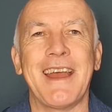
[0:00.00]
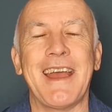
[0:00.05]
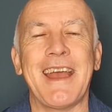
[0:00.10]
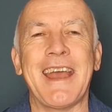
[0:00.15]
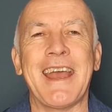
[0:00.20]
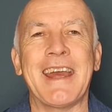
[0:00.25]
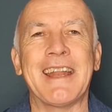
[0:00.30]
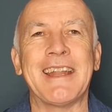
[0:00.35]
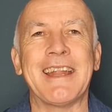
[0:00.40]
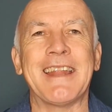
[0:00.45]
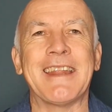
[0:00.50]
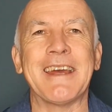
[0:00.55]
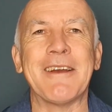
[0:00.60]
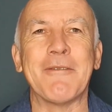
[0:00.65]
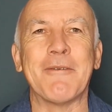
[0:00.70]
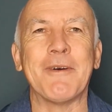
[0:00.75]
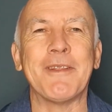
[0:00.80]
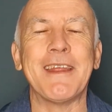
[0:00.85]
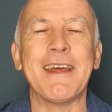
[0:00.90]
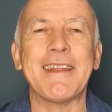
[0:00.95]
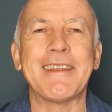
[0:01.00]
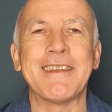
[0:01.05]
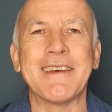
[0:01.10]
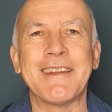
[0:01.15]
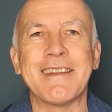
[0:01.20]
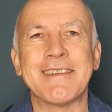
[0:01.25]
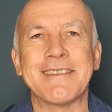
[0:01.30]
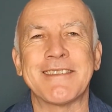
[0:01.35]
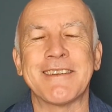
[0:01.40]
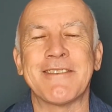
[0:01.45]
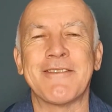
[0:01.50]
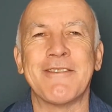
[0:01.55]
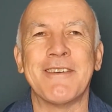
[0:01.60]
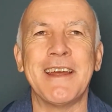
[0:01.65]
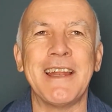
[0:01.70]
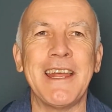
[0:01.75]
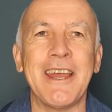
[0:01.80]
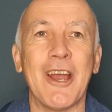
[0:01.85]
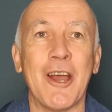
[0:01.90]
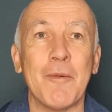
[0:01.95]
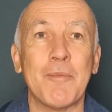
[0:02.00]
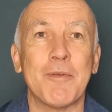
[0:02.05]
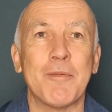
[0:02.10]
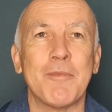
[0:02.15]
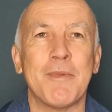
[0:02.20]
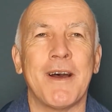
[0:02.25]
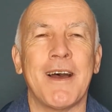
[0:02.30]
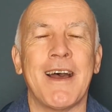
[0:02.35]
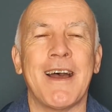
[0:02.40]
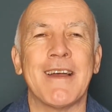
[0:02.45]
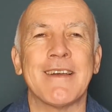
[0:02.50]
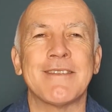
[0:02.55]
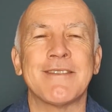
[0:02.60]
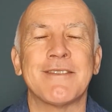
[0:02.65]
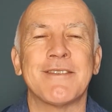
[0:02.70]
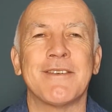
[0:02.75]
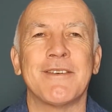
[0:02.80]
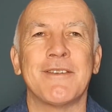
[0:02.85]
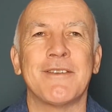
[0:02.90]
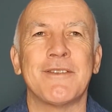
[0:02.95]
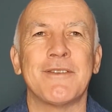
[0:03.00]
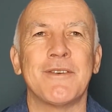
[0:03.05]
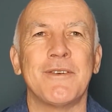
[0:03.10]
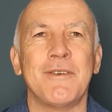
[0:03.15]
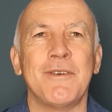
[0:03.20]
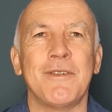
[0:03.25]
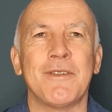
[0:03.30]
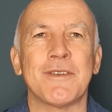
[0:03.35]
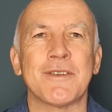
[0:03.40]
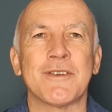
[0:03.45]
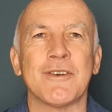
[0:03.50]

And that what that did is it really opened my eyes to this